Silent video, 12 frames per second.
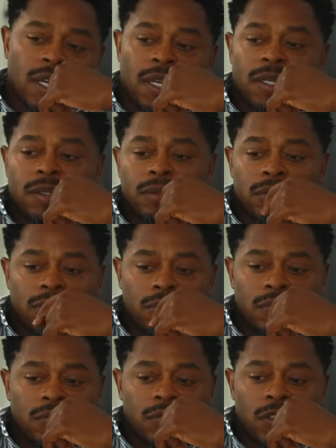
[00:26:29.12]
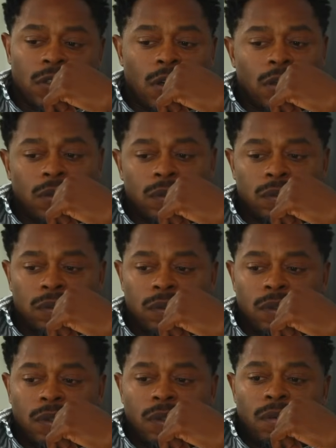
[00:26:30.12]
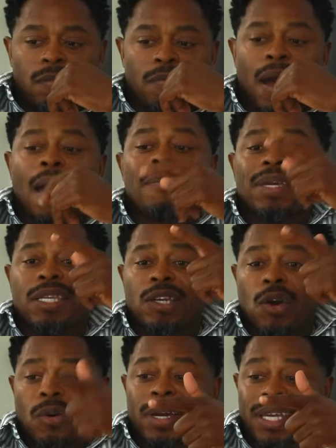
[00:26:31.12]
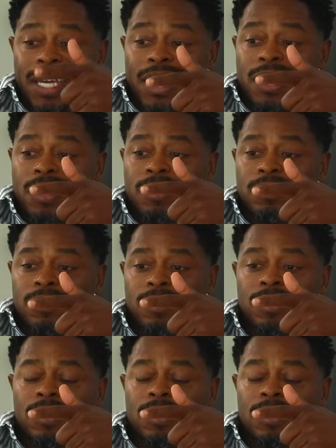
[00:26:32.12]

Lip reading: And, you know, by me knowing him,